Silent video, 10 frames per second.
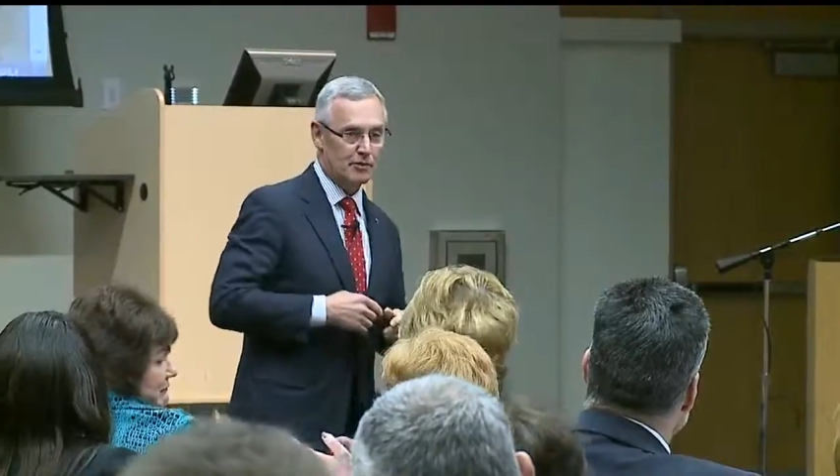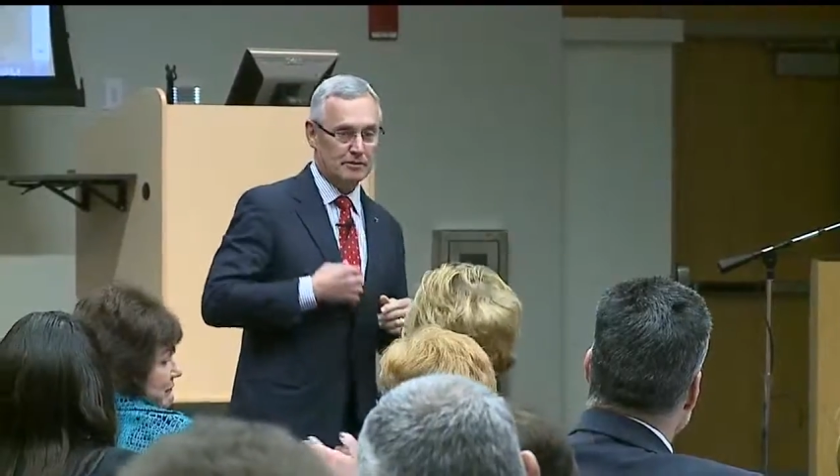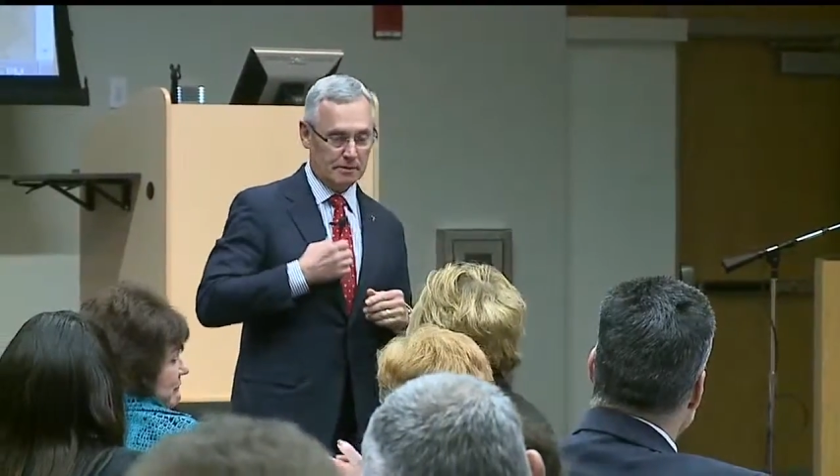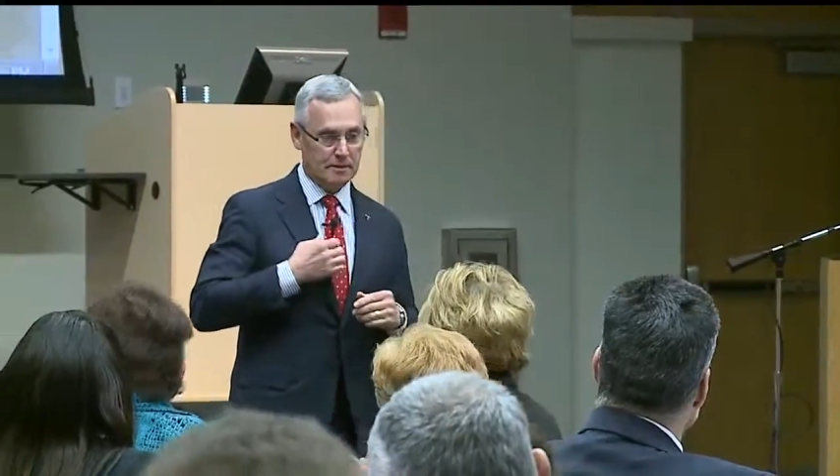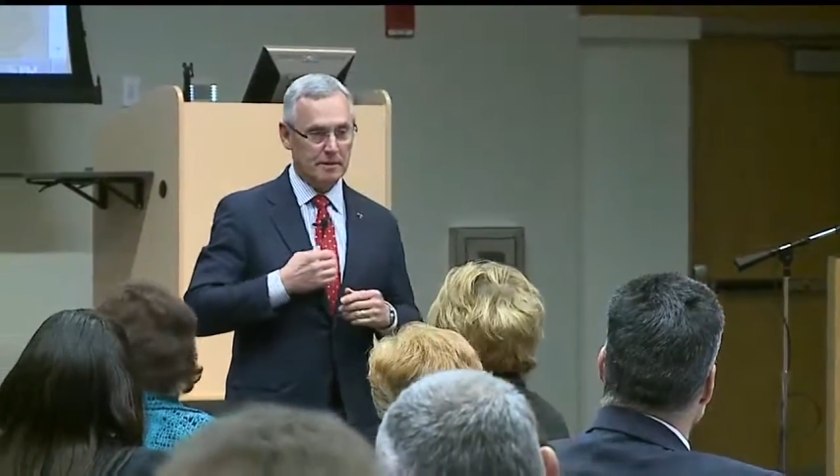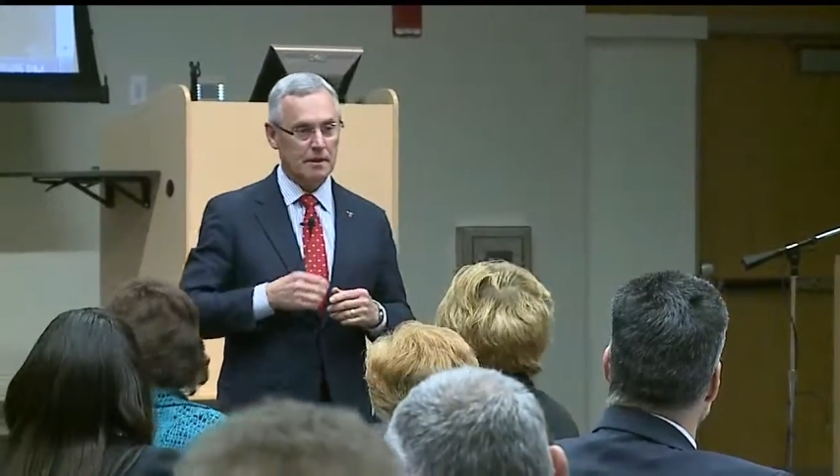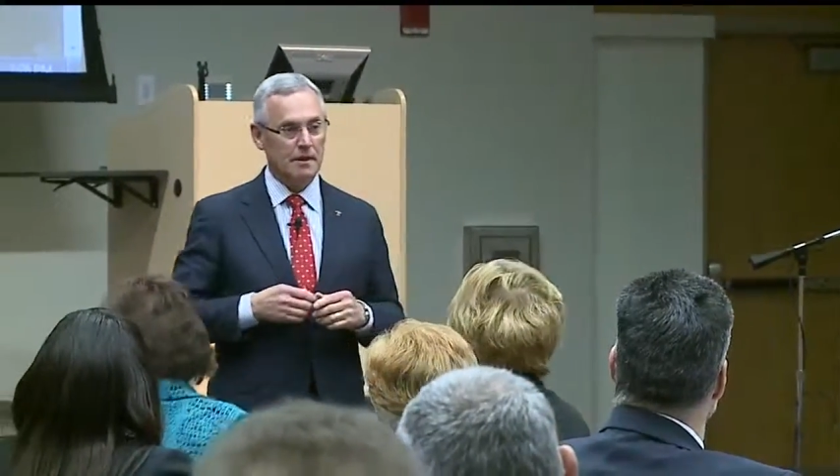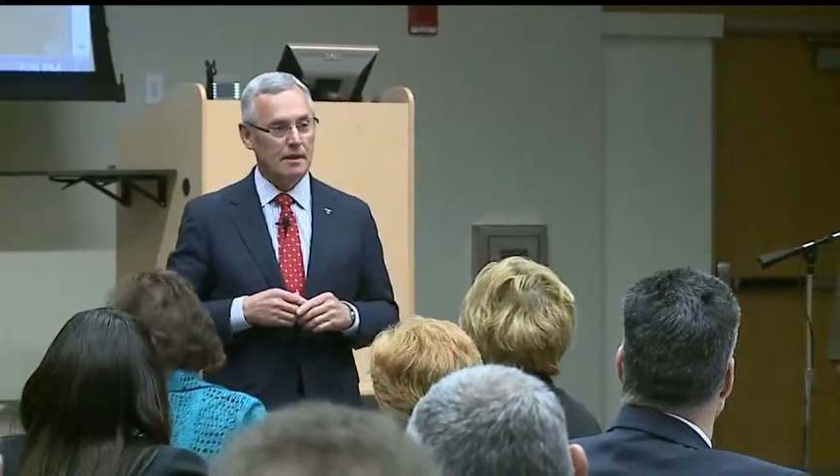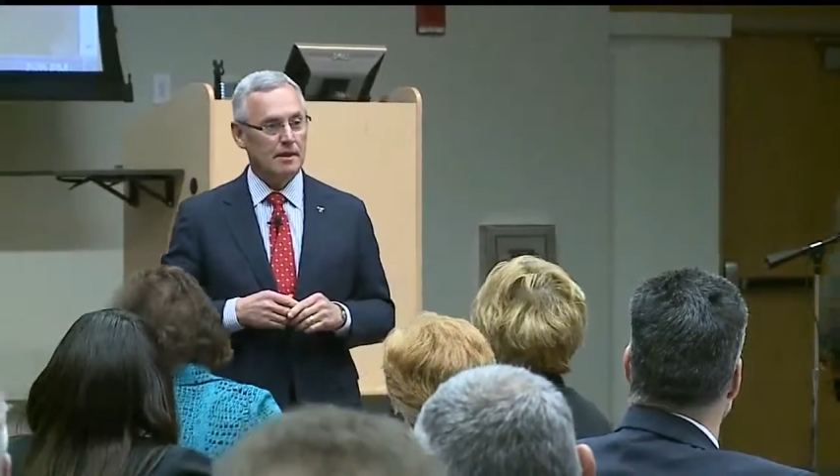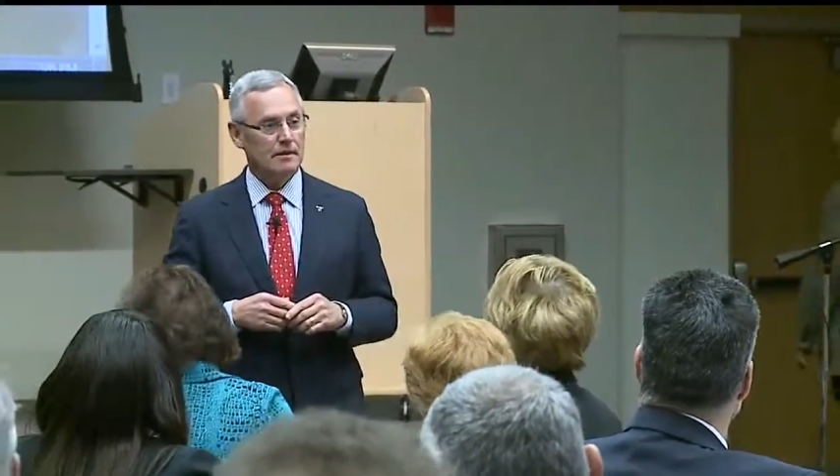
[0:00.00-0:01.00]
get involved with
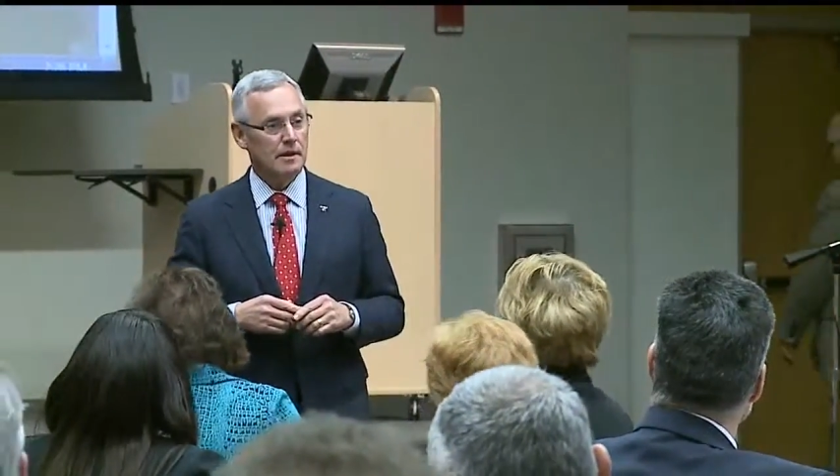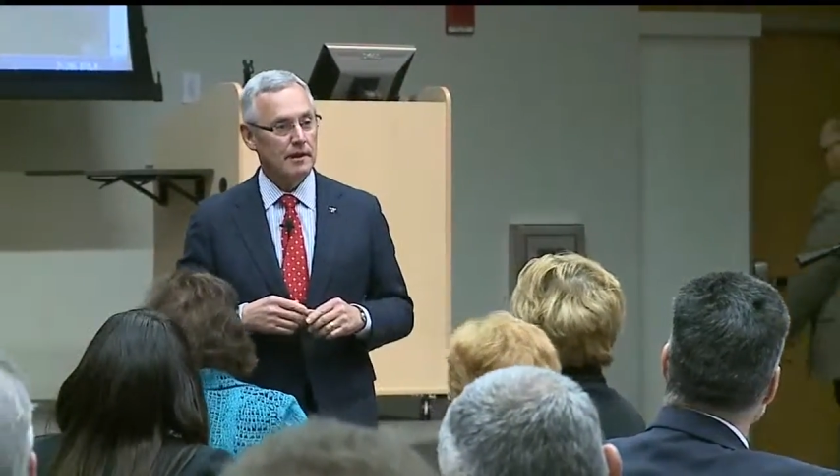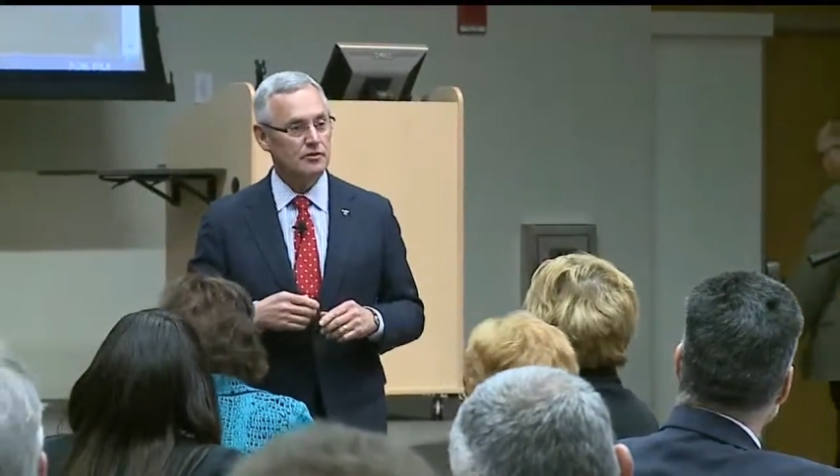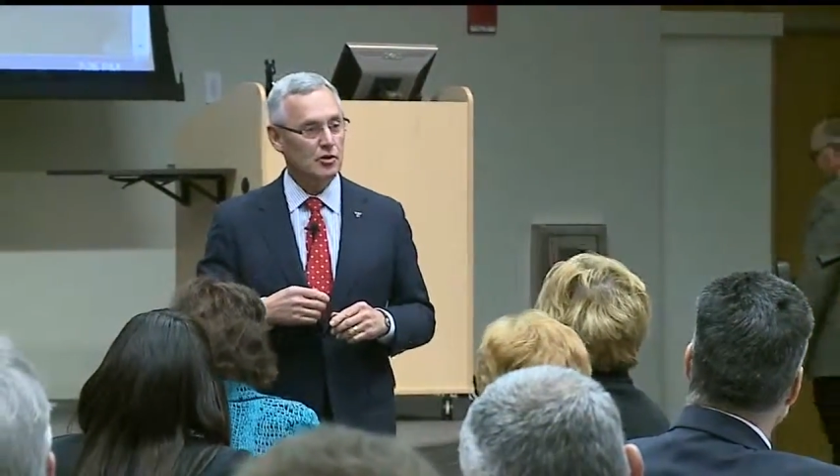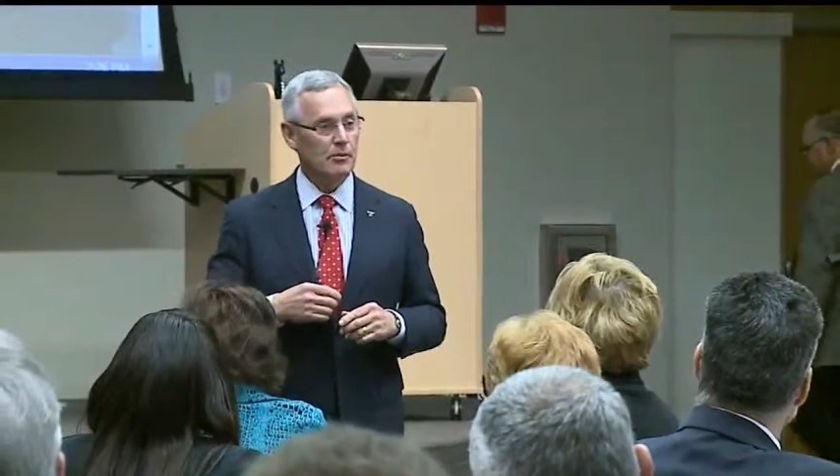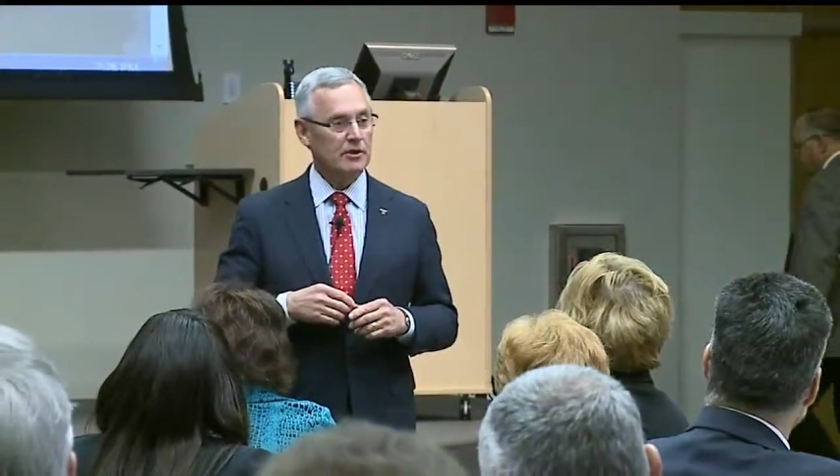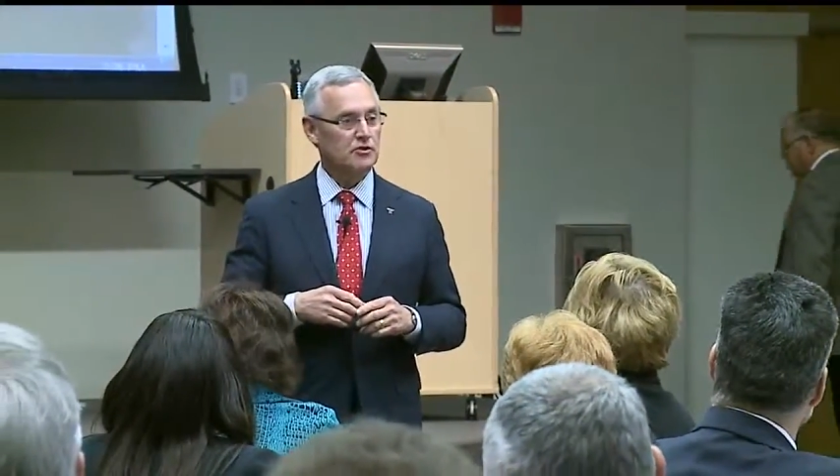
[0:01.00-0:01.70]
others wouldn't,